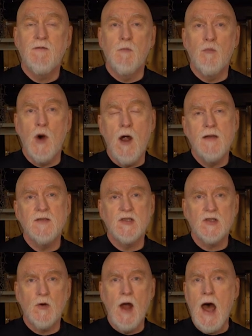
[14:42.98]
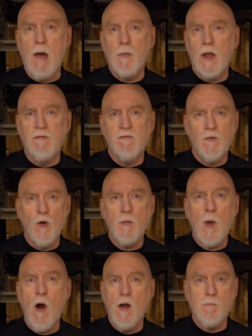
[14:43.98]
from bronze scrap, a
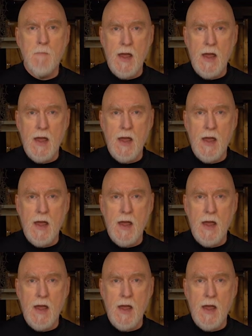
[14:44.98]
4-part